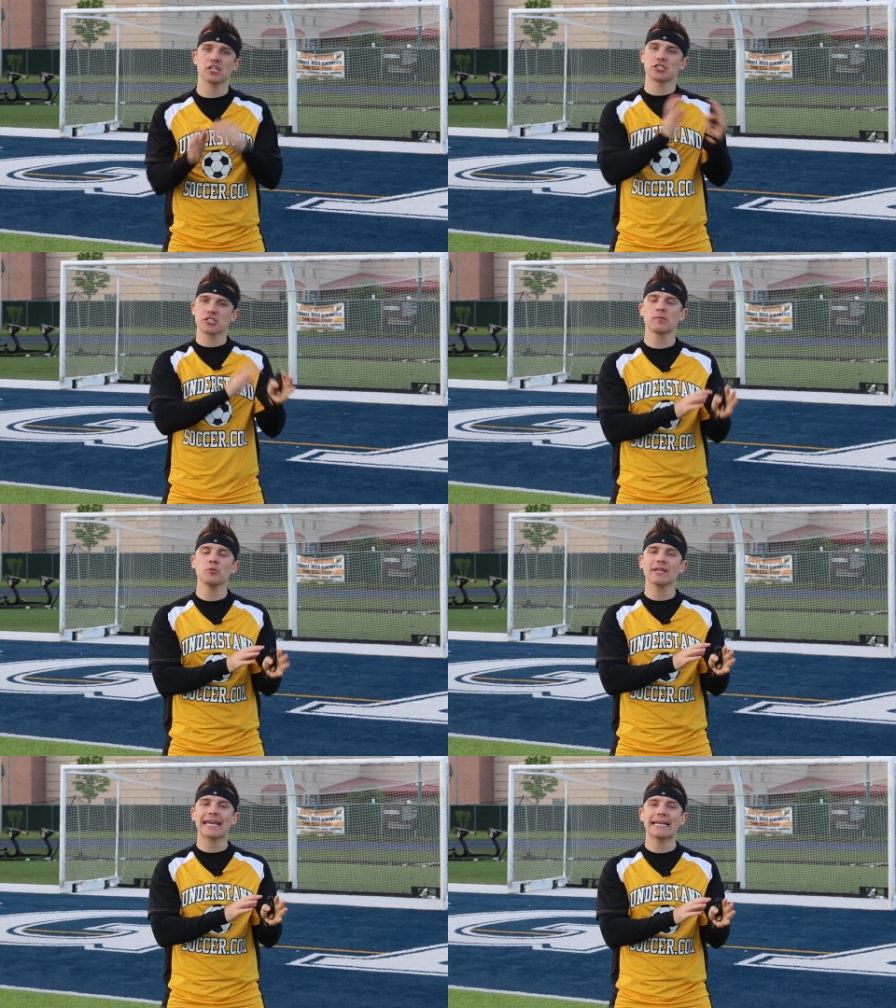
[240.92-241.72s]
such as
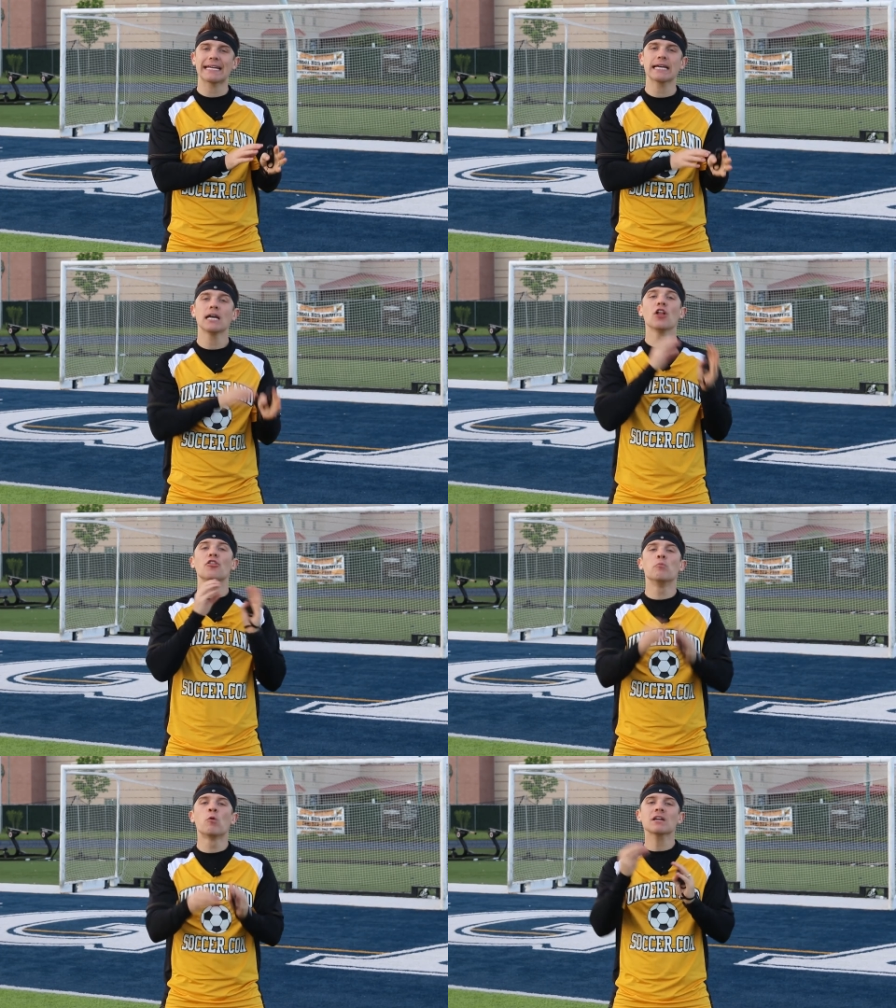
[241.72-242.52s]
communicating it,
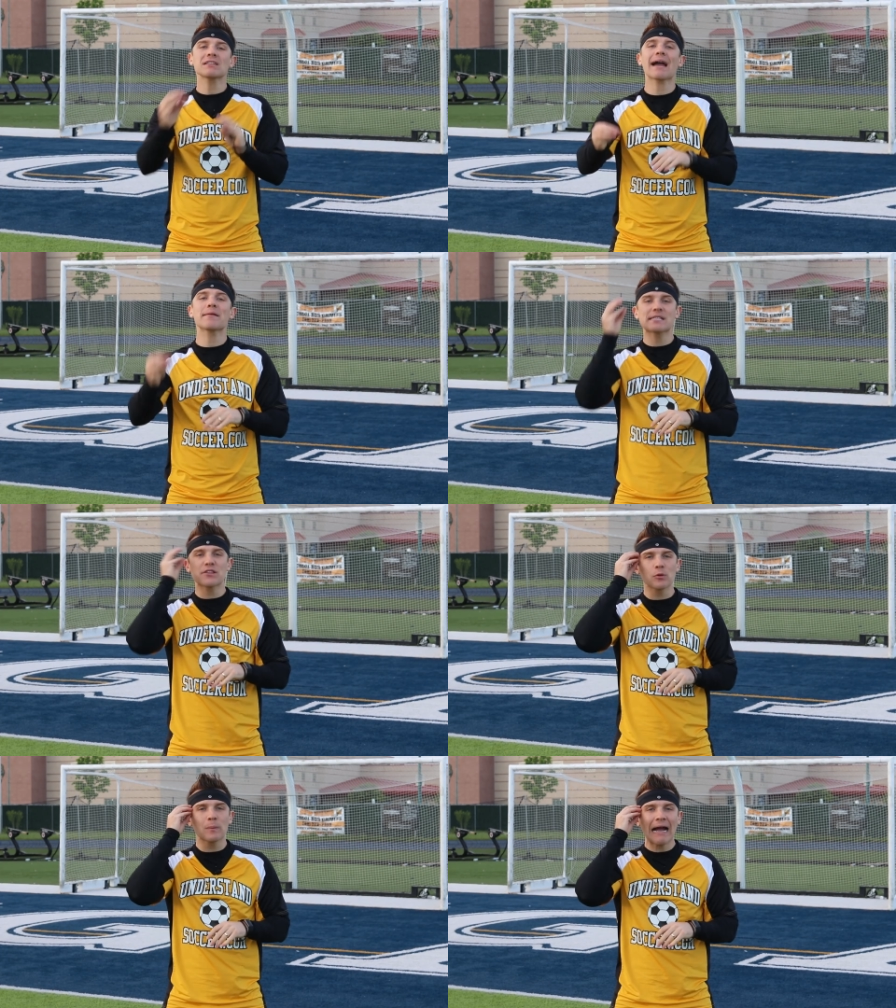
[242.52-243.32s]
the more times
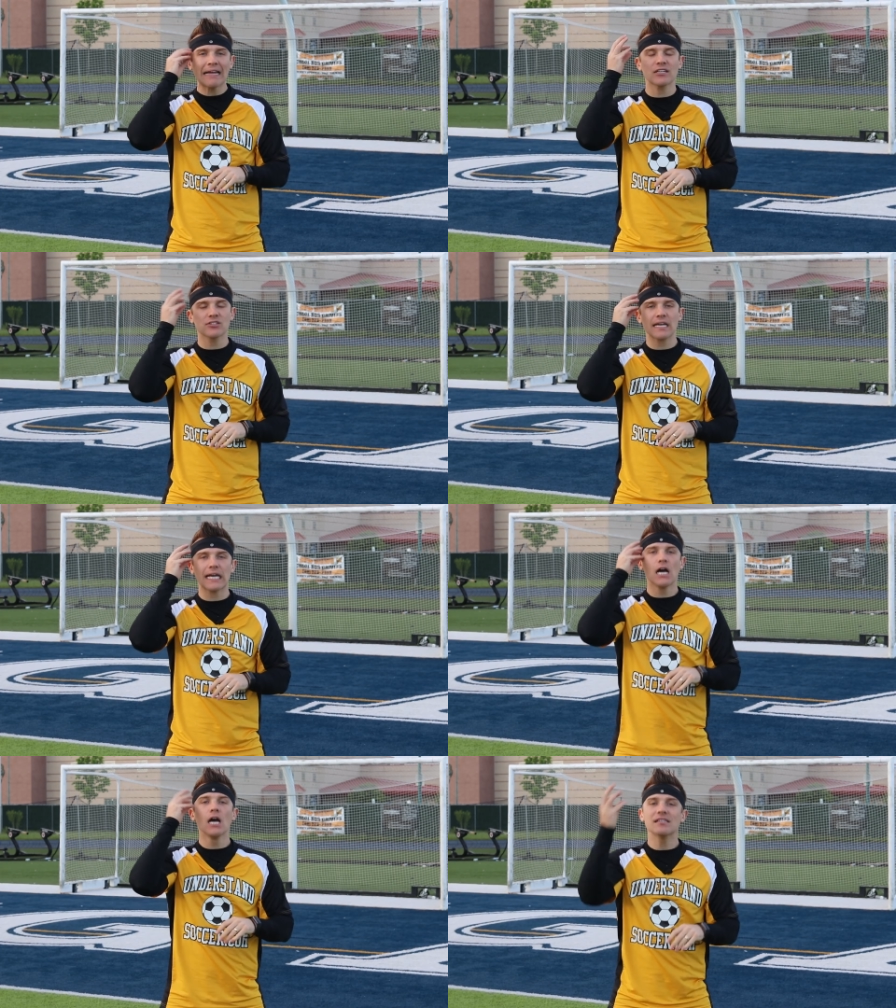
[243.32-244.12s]
in their mind they'll
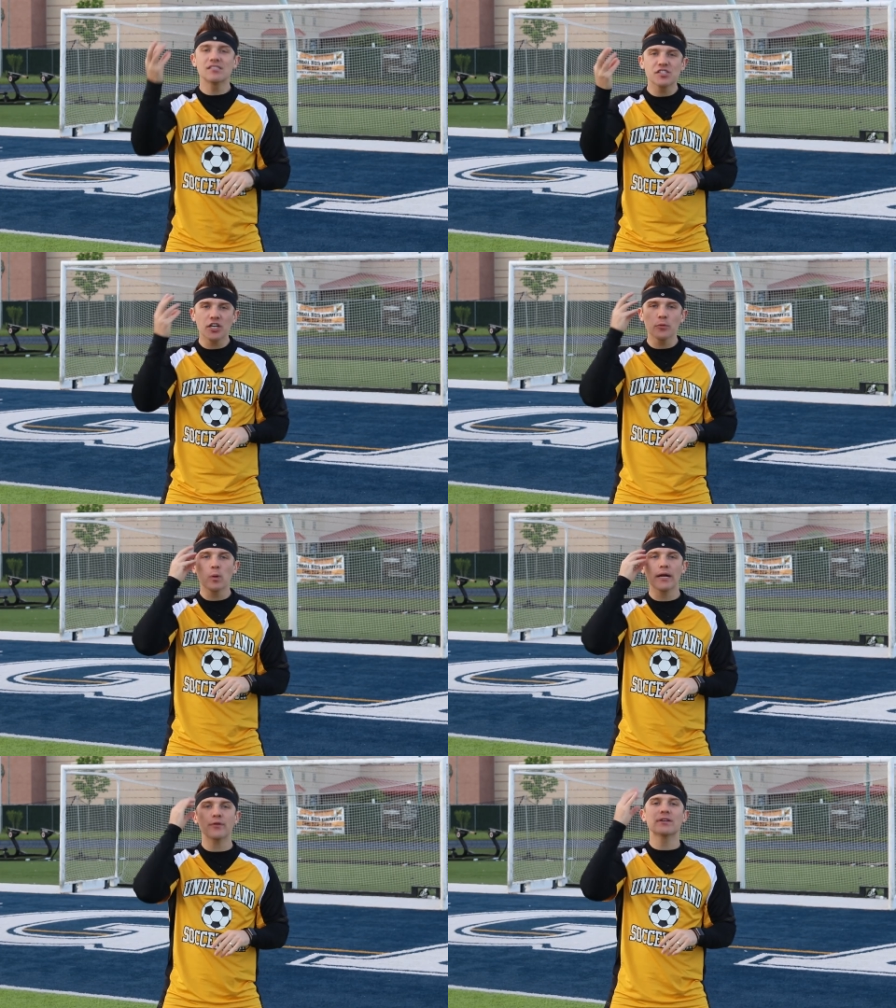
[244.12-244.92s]
say, this is a good
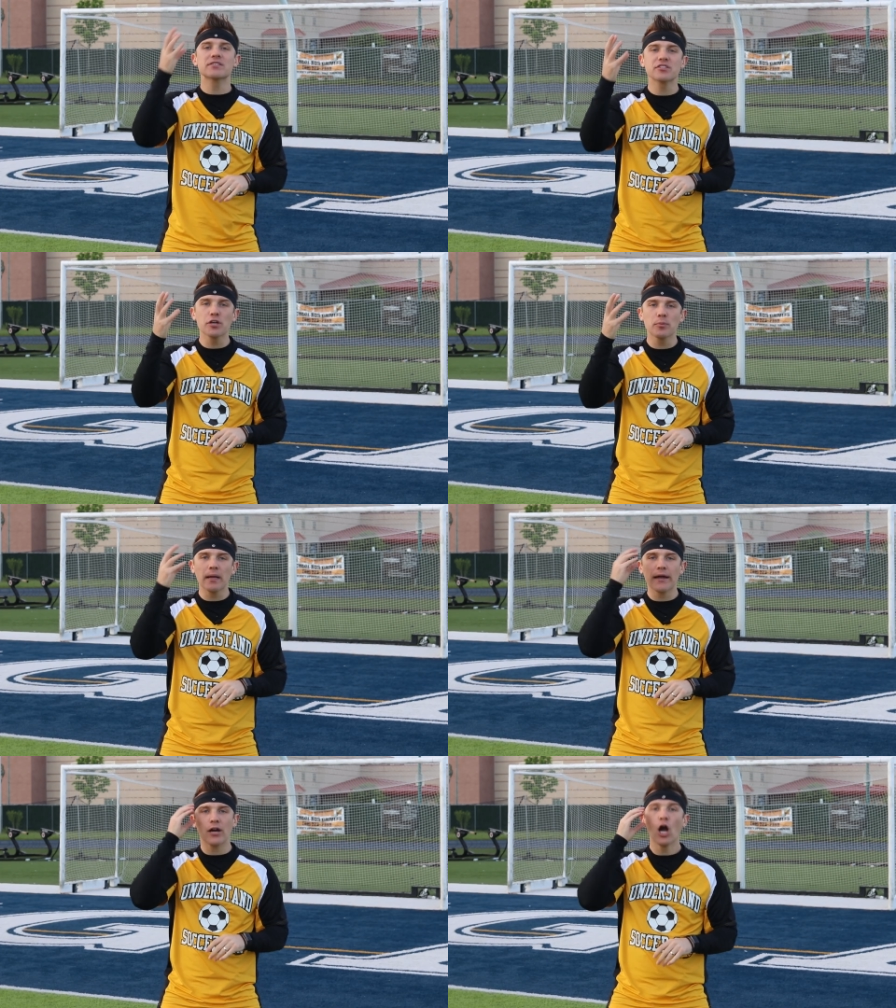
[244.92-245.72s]
player, this is a good
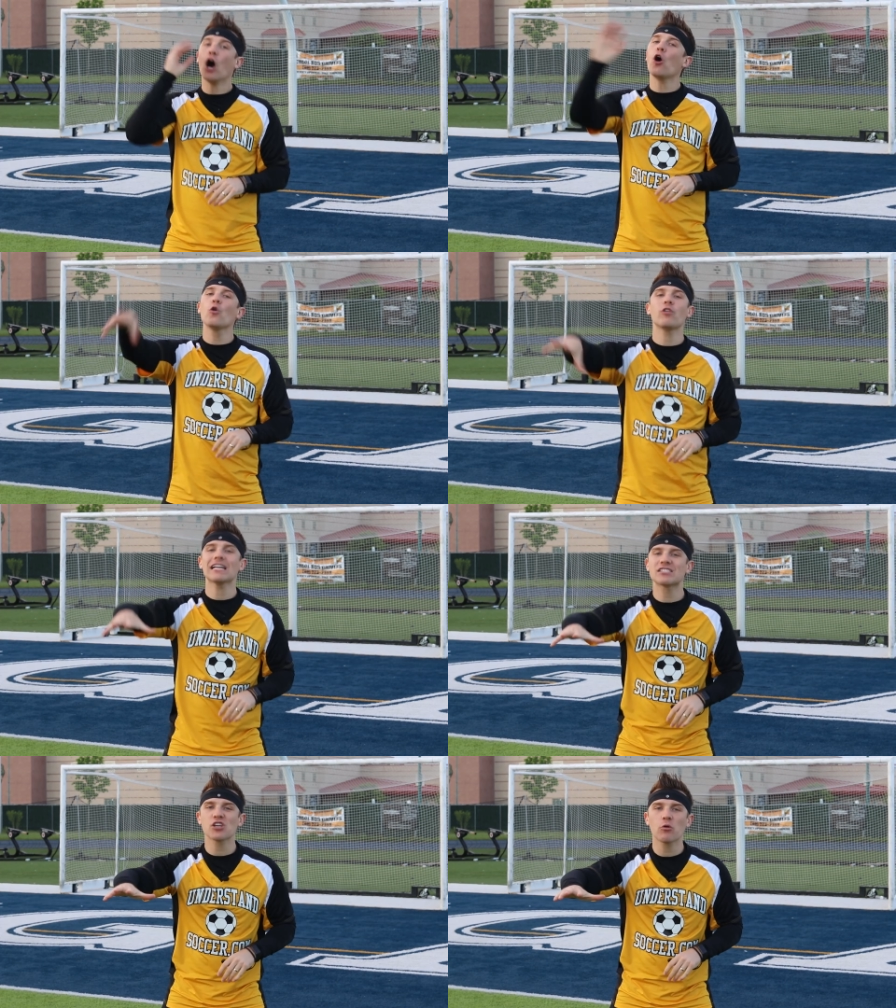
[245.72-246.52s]
player. Oh,
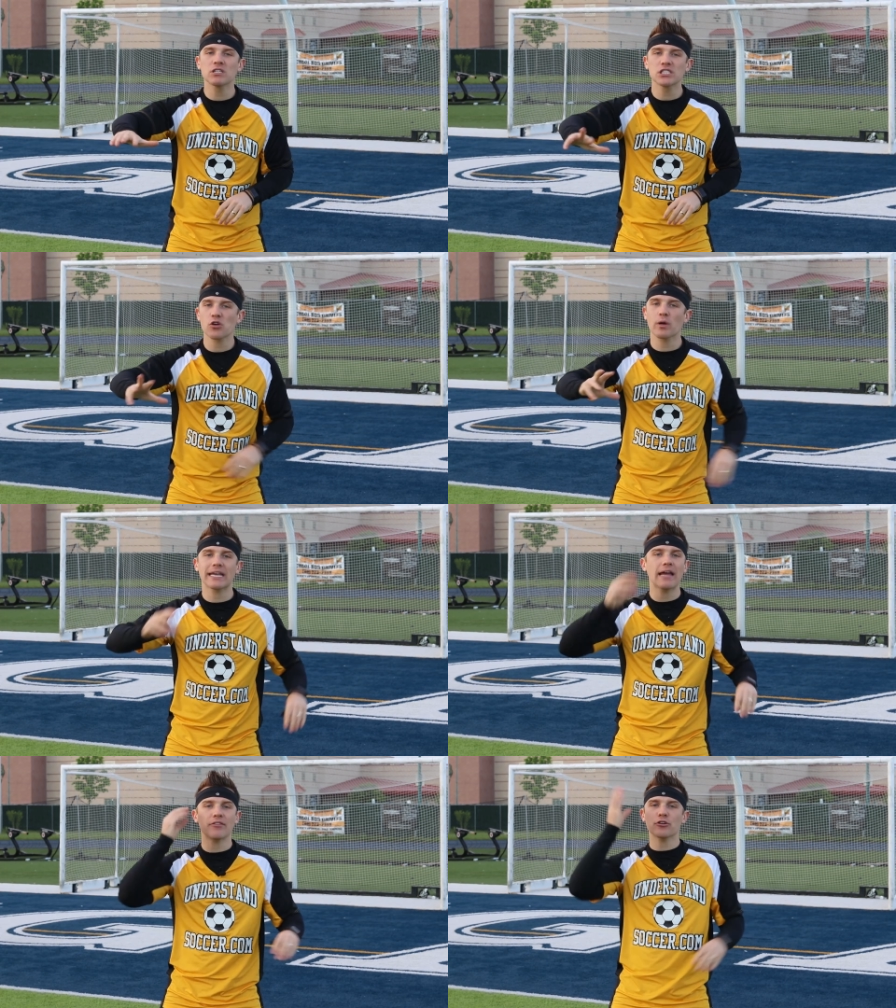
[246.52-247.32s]
that's so-and-so
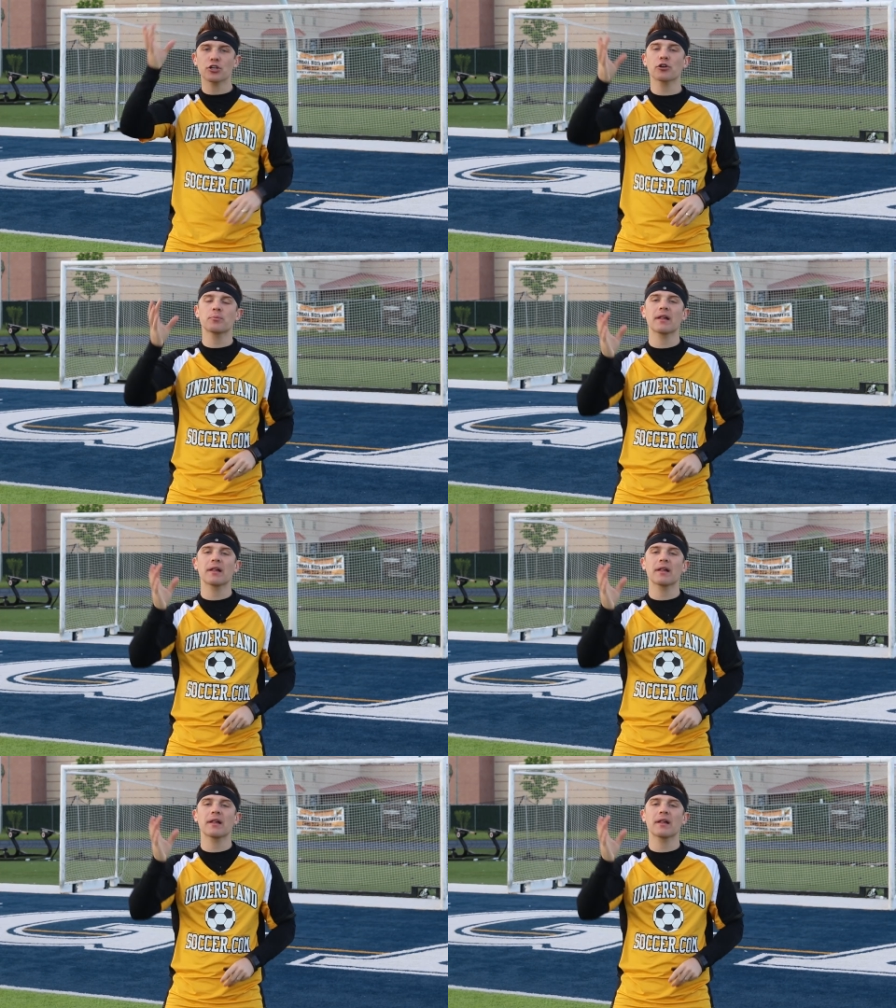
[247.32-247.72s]
again, they're a good